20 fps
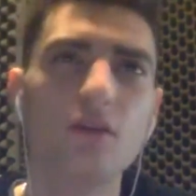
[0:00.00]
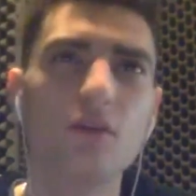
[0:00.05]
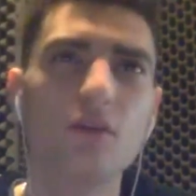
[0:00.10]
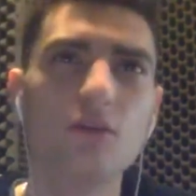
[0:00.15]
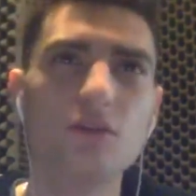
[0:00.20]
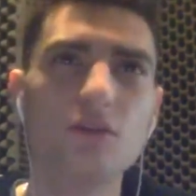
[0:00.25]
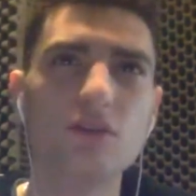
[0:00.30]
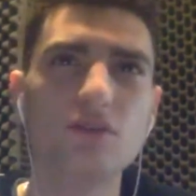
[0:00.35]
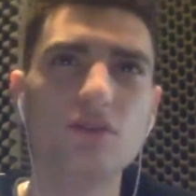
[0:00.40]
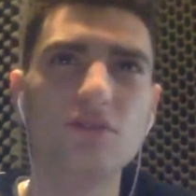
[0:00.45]

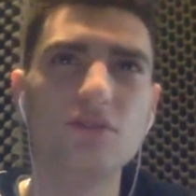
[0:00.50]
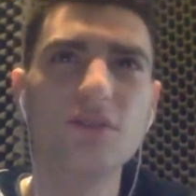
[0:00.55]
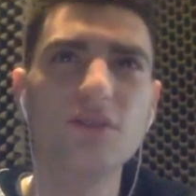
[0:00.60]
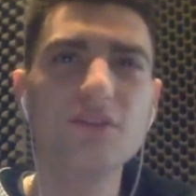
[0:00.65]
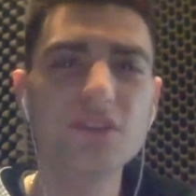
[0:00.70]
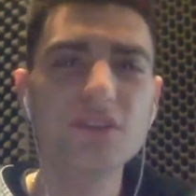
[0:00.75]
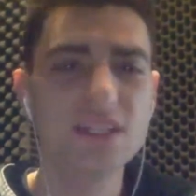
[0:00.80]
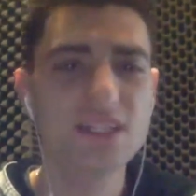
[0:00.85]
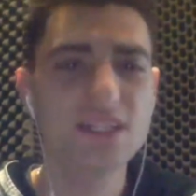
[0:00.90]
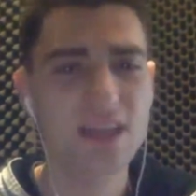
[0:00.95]
it was
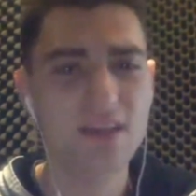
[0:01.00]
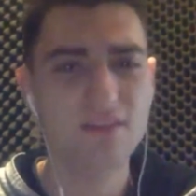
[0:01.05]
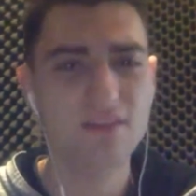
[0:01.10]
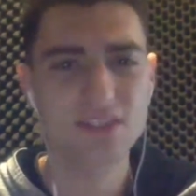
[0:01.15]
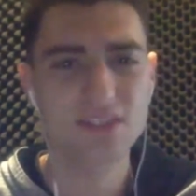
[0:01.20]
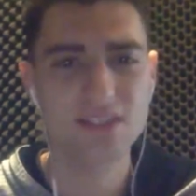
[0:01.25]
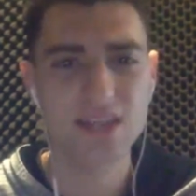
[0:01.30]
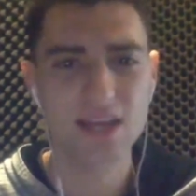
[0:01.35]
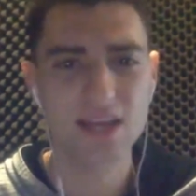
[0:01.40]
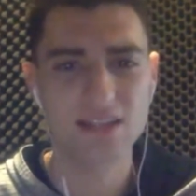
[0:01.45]

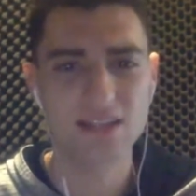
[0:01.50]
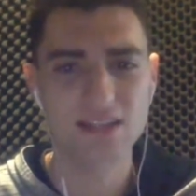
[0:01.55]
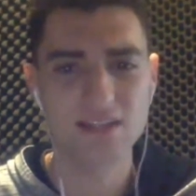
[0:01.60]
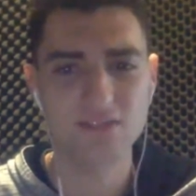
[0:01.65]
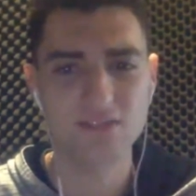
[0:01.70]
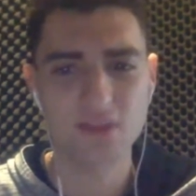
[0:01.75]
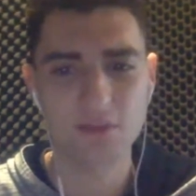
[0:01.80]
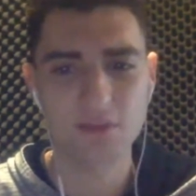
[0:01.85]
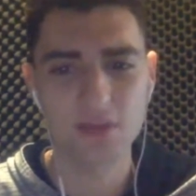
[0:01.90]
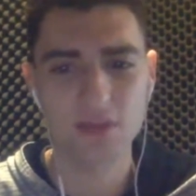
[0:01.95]
57 seconds
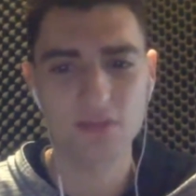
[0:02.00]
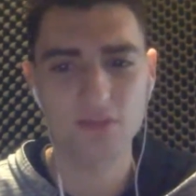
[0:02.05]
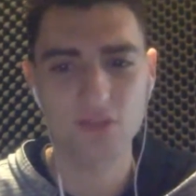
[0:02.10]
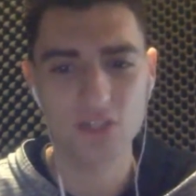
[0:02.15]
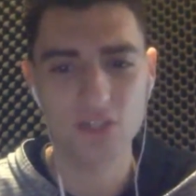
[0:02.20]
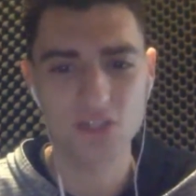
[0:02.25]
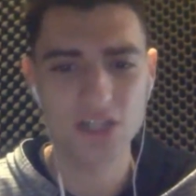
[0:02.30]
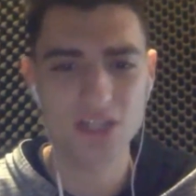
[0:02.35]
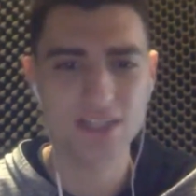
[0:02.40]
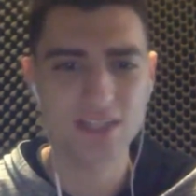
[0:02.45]
left, I believe, when the
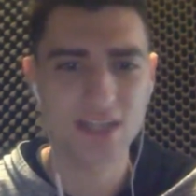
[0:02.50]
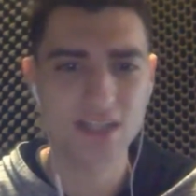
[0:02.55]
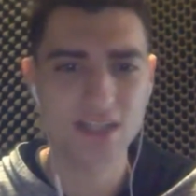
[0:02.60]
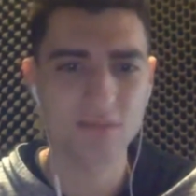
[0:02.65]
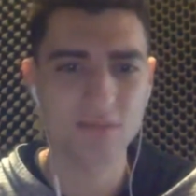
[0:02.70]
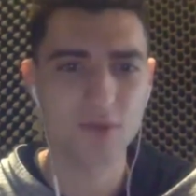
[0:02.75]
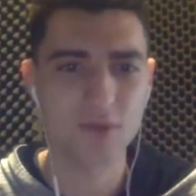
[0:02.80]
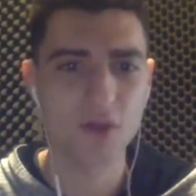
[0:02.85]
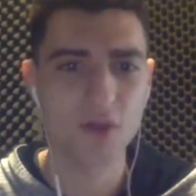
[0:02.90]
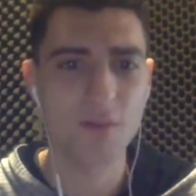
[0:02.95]
Jets got the
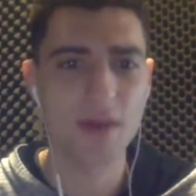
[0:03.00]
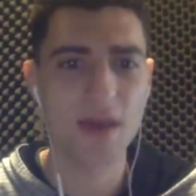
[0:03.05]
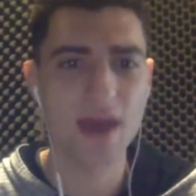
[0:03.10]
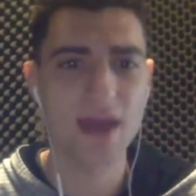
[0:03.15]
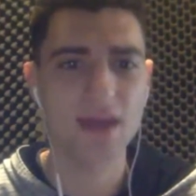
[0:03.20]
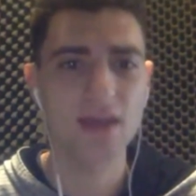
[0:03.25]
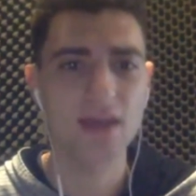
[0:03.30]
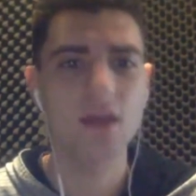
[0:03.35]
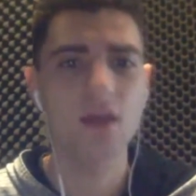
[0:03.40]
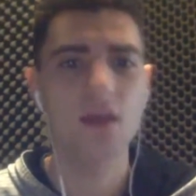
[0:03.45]
ball
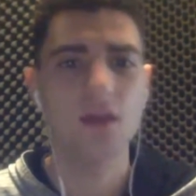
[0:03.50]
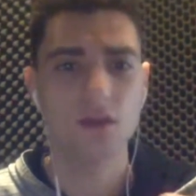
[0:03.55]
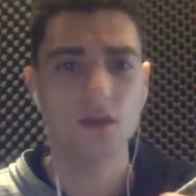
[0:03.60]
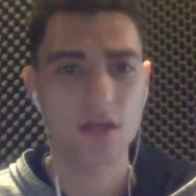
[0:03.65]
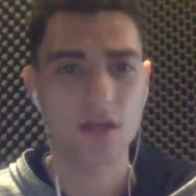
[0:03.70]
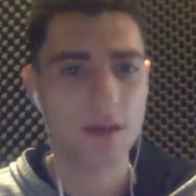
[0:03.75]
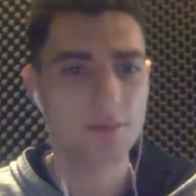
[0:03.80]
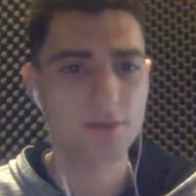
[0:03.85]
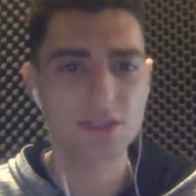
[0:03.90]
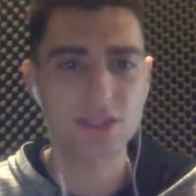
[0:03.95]
back. A
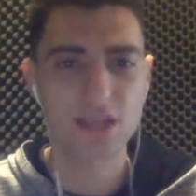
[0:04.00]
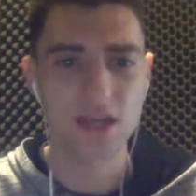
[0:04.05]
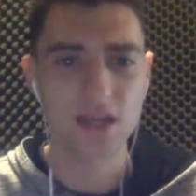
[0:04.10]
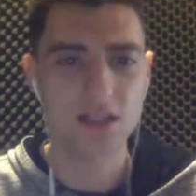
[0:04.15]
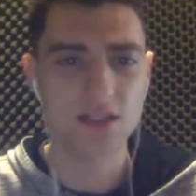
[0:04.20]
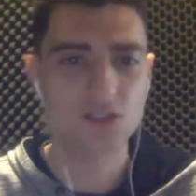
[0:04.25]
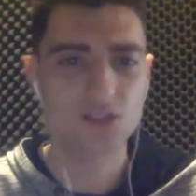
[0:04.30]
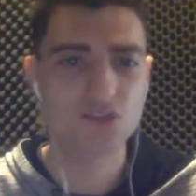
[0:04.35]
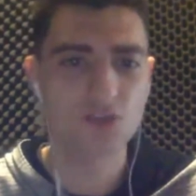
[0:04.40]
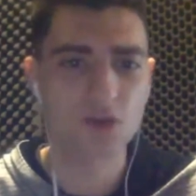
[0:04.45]
couple
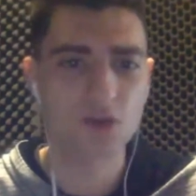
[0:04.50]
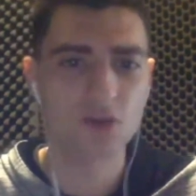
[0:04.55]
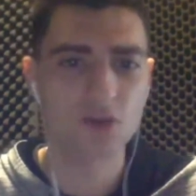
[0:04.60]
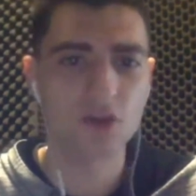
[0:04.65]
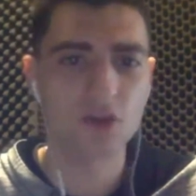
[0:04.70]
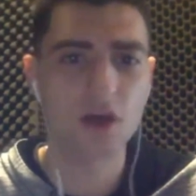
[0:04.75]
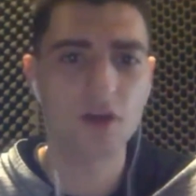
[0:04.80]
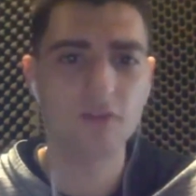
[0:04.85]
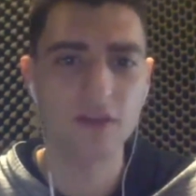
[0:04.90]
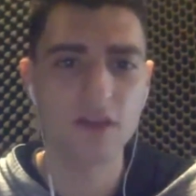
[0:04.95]
seconds trickled
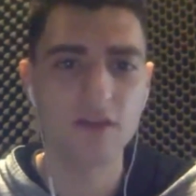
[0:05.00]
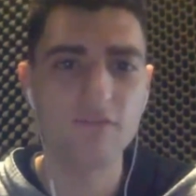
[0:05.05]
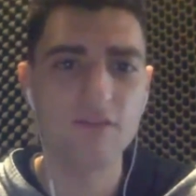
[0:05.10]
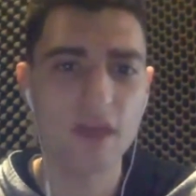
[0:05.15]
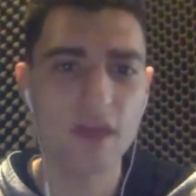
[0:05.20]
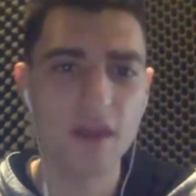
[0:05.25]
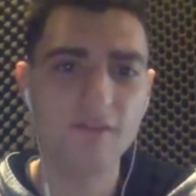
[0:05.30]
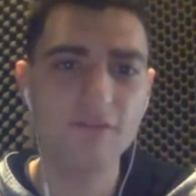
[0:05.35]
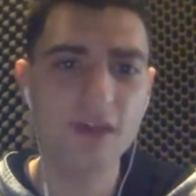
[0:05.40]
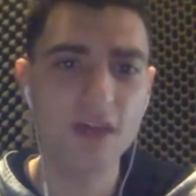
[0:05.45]
off, and
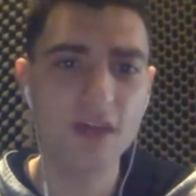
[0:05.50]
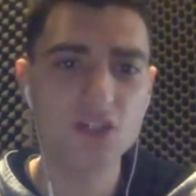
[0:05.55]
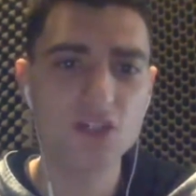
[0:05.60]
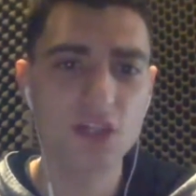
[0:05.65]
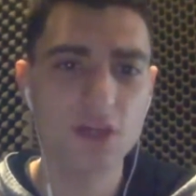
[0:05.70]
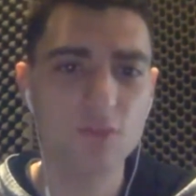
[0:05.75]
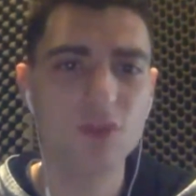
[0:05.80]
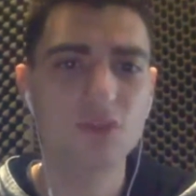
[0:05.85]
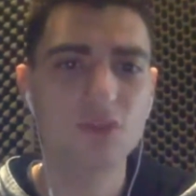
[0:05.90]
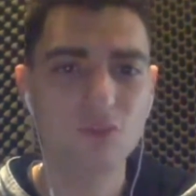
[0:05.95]

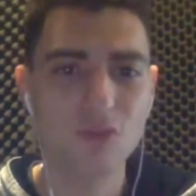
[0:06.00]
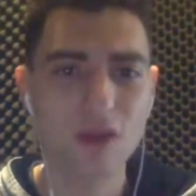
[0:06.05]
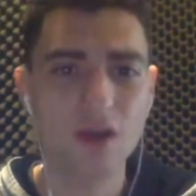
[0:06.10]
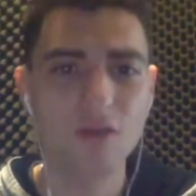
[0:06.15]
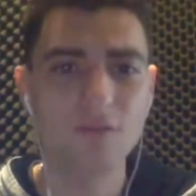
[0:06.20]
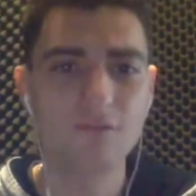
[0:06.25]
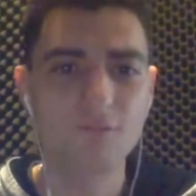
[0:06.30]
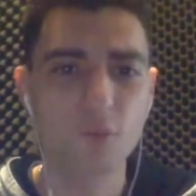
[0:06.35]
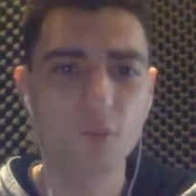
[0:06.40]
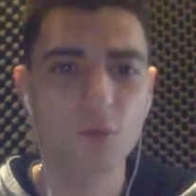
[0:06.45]
eventually, with
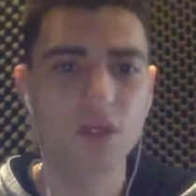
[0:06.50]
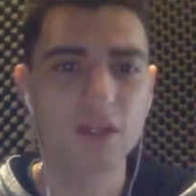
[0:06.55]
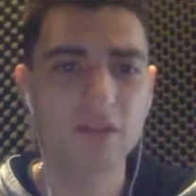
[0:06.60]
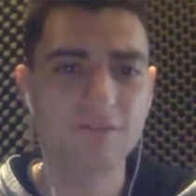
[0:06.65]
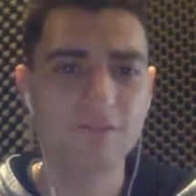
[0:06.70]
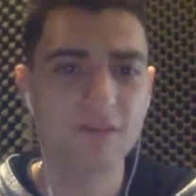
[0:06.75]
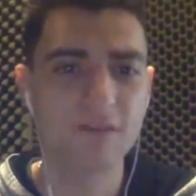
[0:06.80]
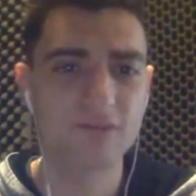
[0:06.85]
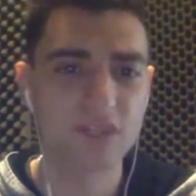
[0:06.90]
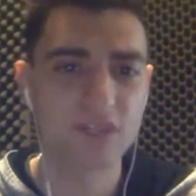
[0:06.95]
around 40 to
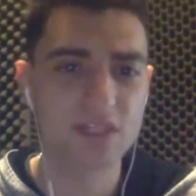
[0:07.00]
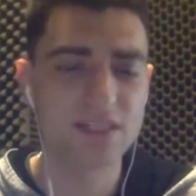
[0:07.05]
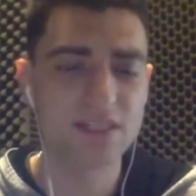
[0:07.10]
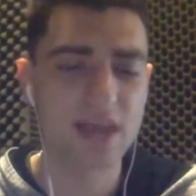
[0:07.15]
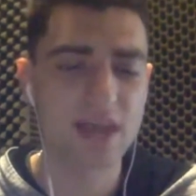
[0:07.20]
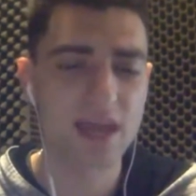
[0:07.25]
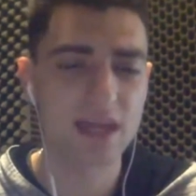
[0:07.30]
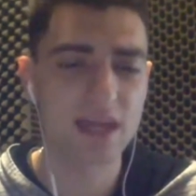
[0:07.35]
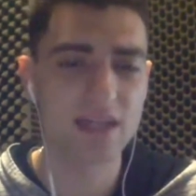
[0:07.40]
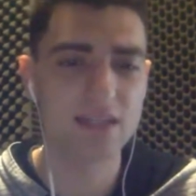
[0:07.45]
50
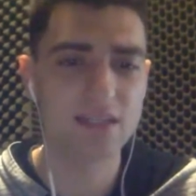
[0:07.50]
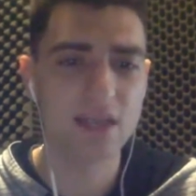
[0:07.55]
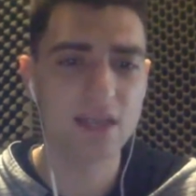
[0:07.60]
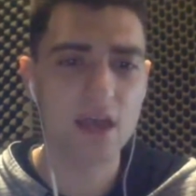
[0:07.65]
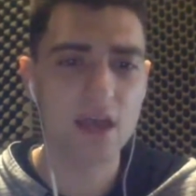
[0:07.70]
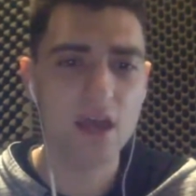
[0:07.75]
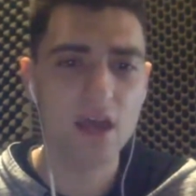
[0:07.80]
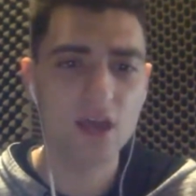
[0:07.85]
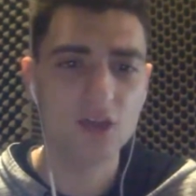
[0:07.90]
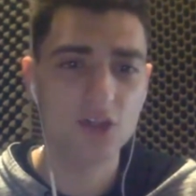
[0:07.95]
seconds,
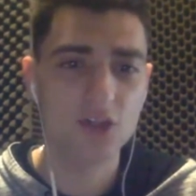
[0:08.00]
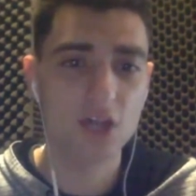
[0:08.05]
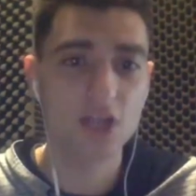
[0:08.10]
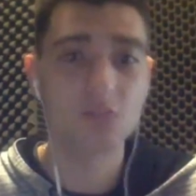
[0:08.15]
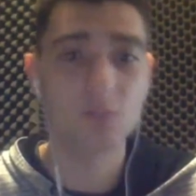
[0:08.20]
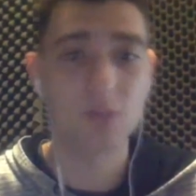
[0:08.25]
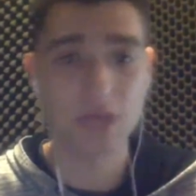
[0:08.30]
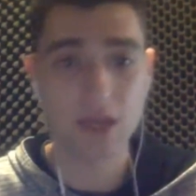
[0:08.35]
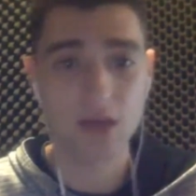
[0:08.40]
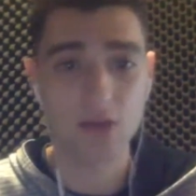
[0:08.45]
Josh
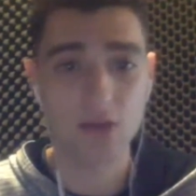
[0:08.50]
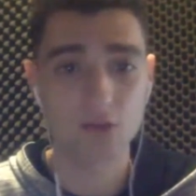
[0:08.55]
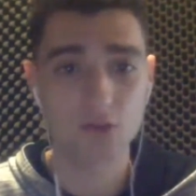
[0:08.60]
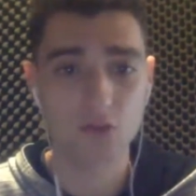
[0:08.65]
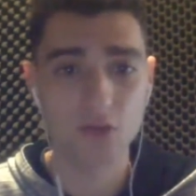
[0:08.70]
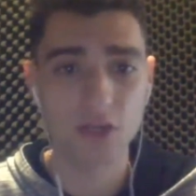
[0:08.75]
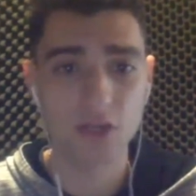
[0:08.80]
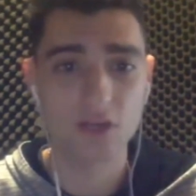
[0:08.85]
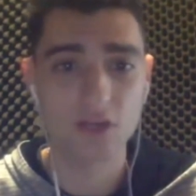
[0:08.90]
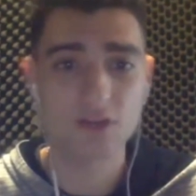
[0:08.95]
McCown threw
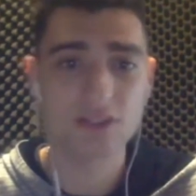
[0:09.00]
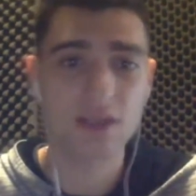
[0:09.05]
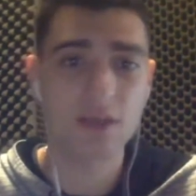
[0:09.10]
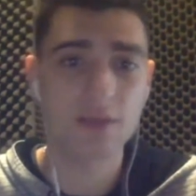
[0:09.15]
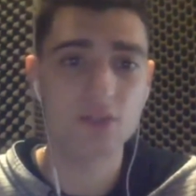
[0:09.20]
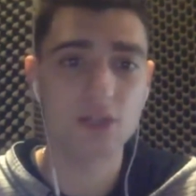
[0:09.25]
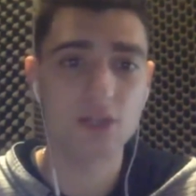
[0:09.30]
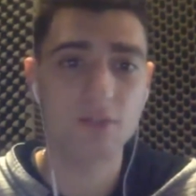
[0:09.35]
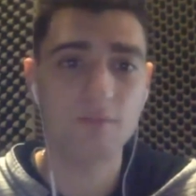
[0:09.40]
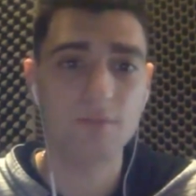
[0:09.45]
an
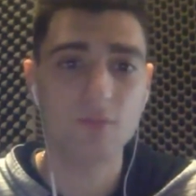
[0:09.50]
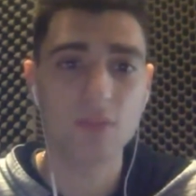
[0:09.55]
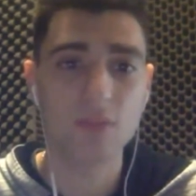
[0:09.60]
interception.